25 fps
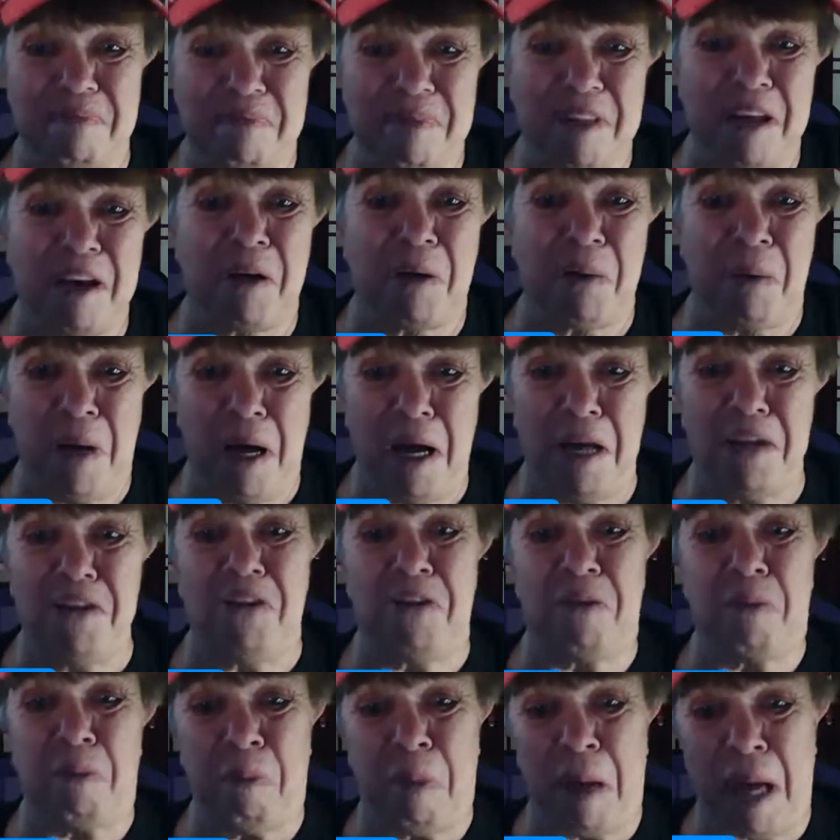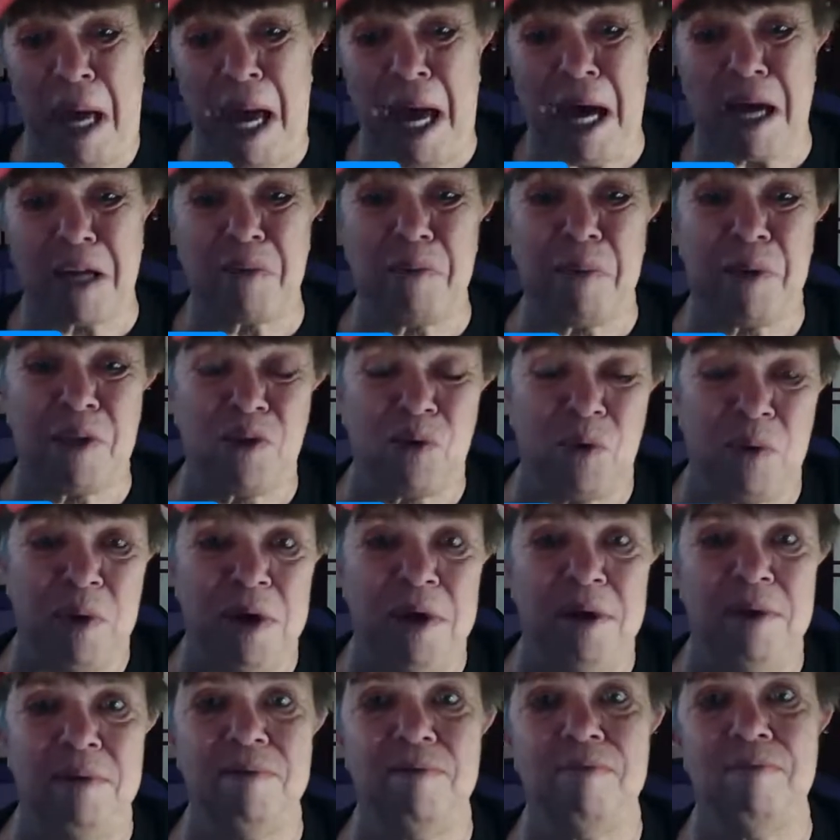that garage is packed
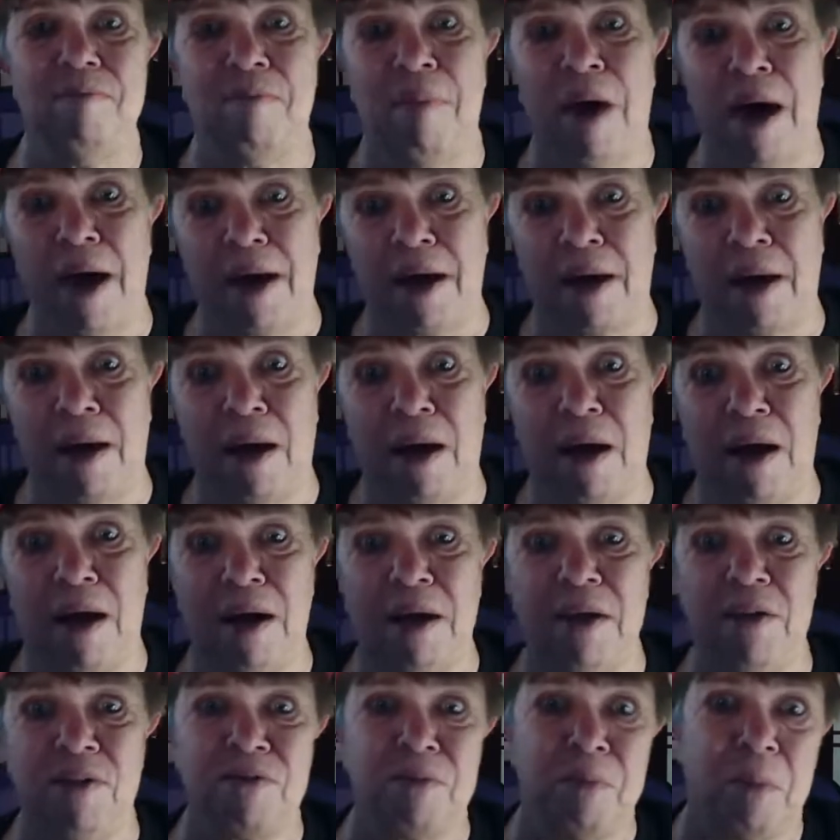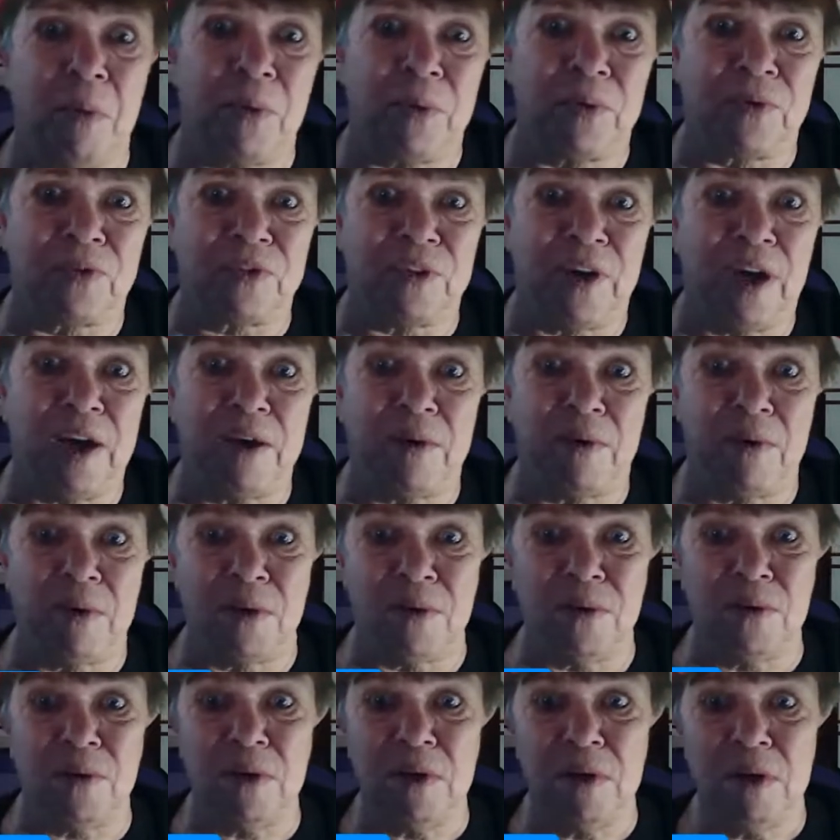between my car, his
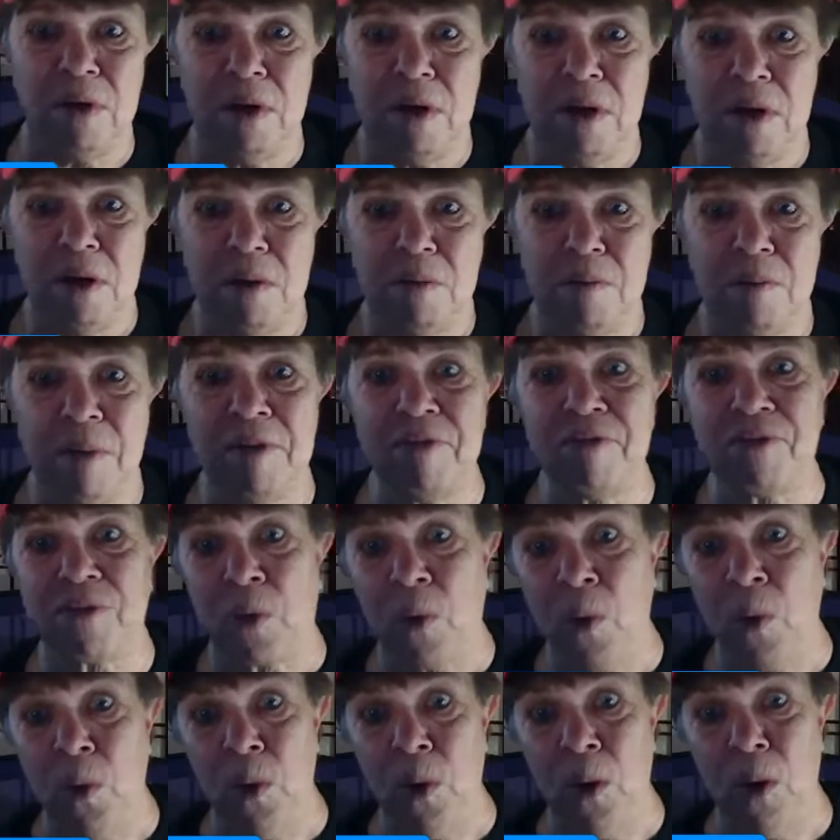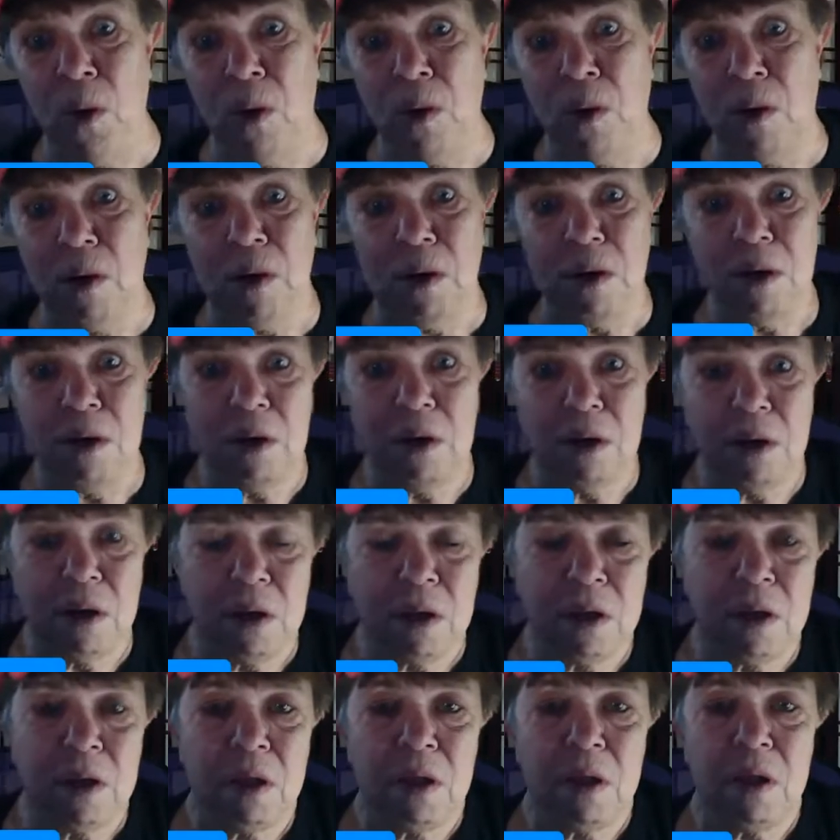motorcycle, my scooter,
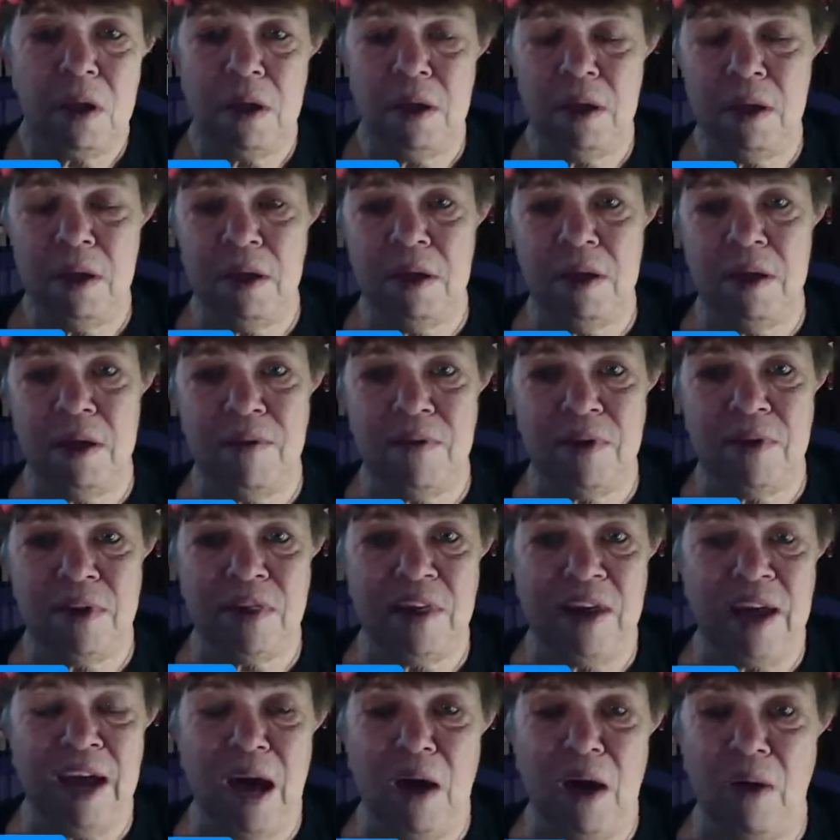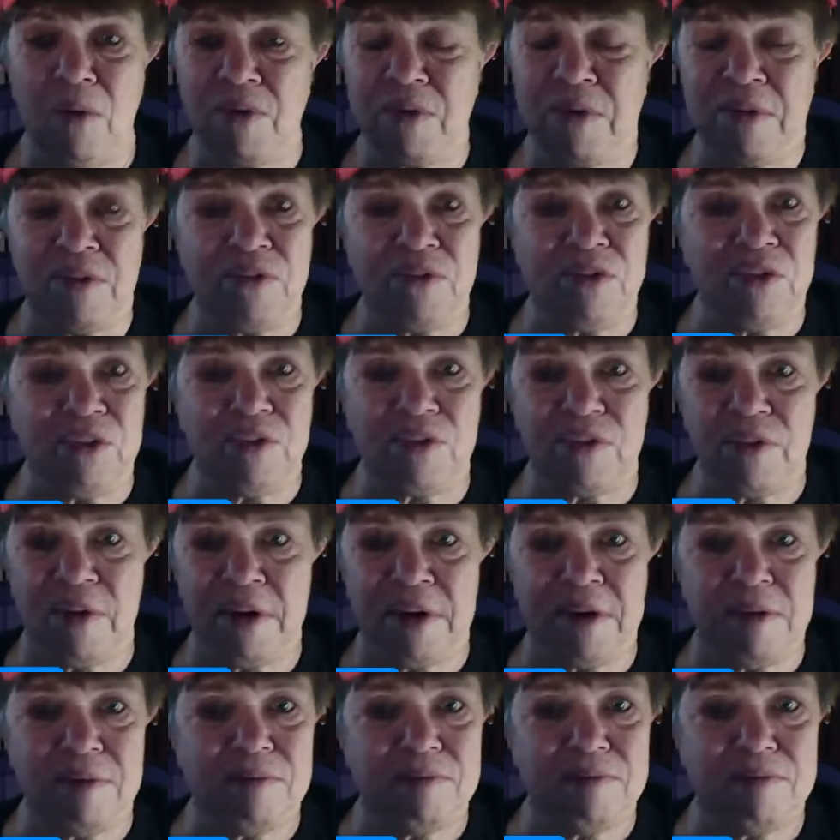and everything else. It's just
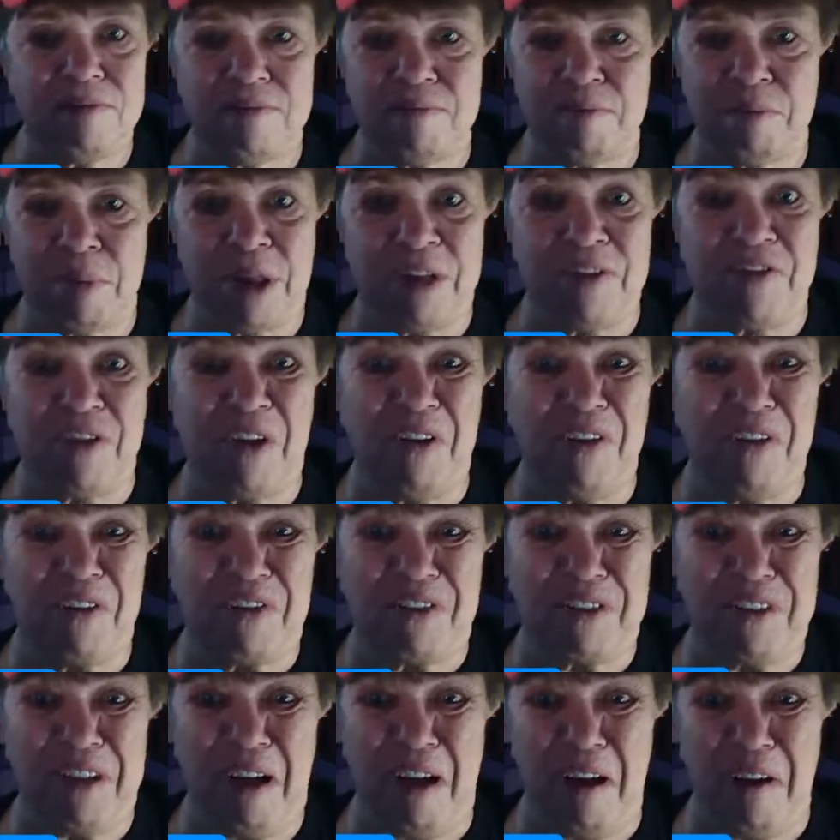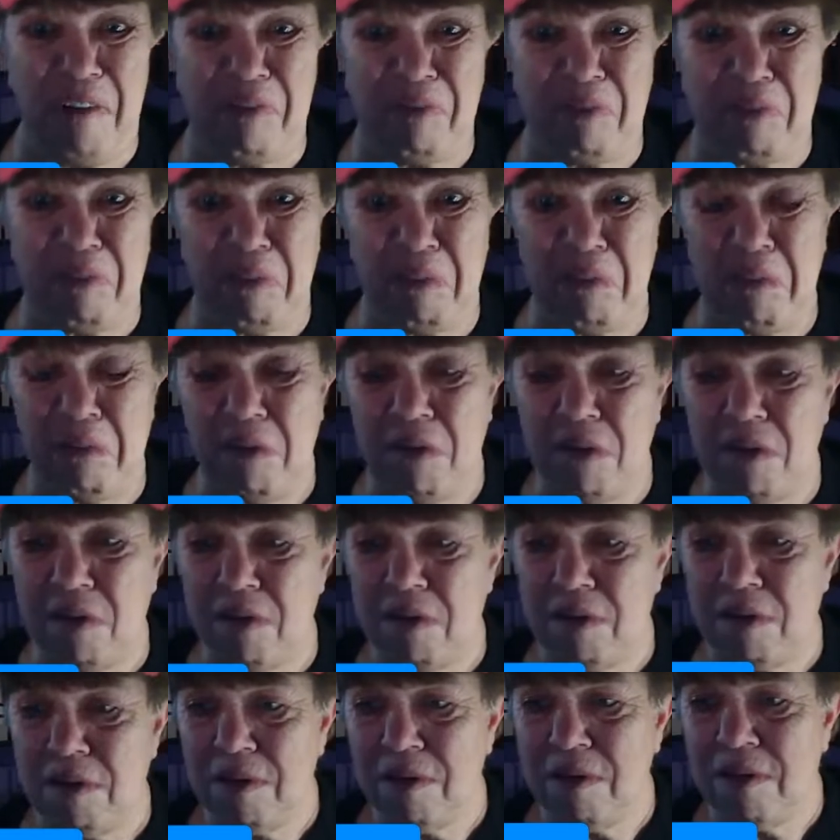like, plus all the stuff.
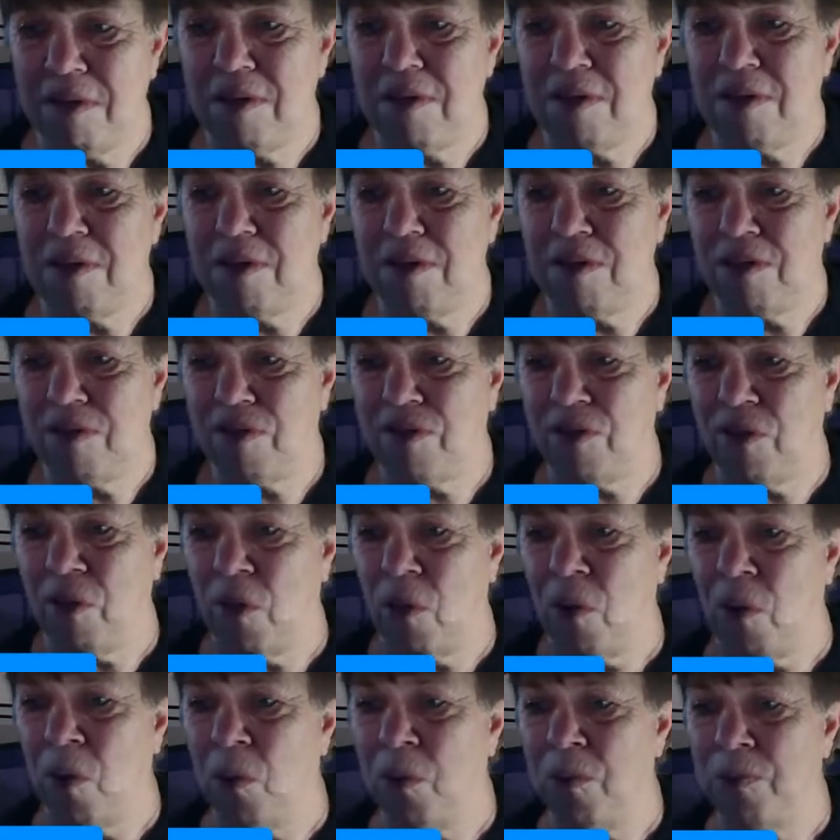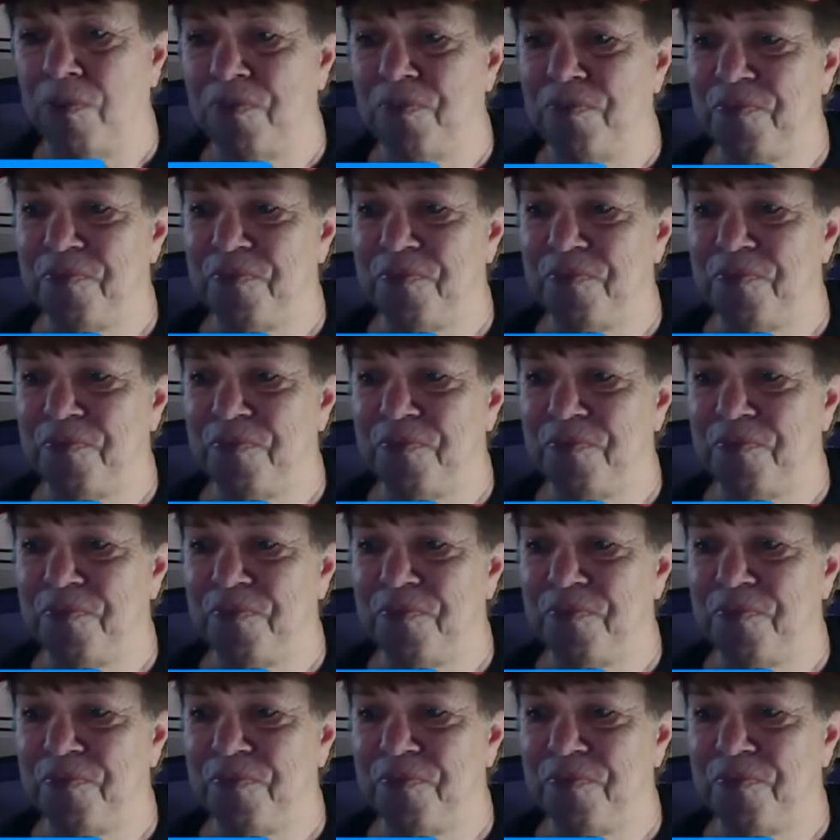So,